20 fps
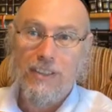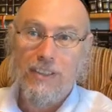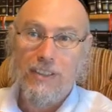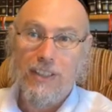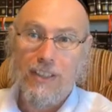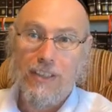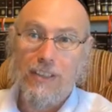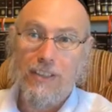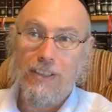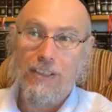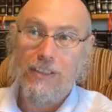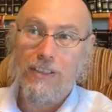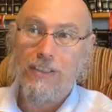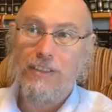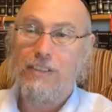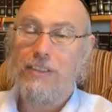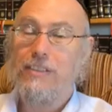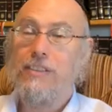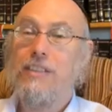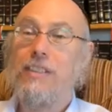are
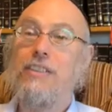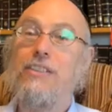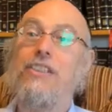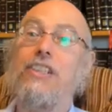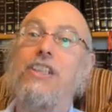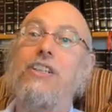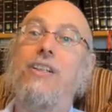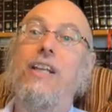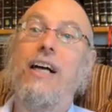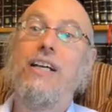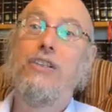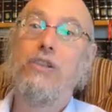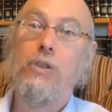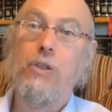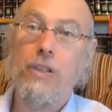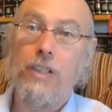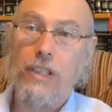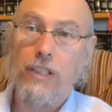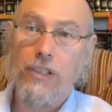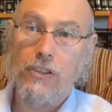in
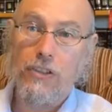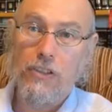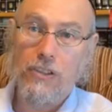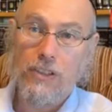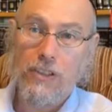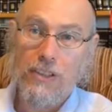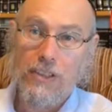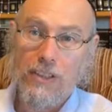geological age,